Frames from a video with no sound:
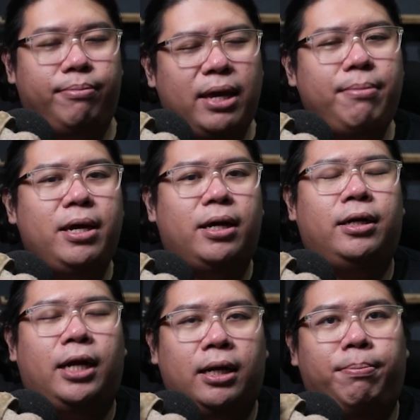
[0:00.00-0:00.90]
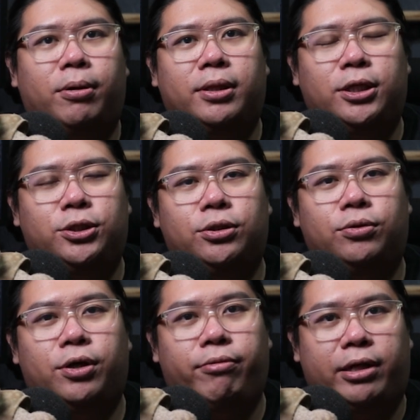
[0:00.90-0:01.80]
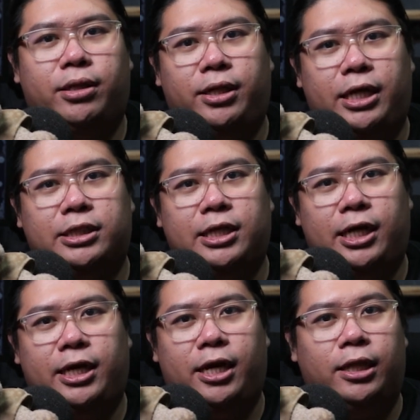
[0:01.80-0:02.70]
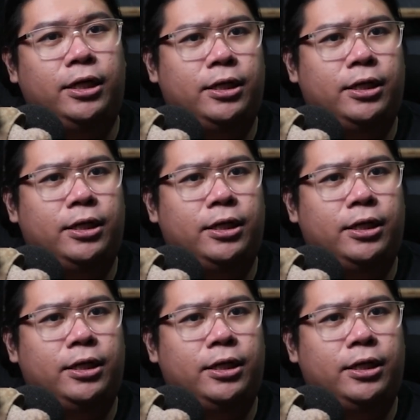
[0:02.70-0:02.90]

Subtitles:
Maybe another potential character that is gonna get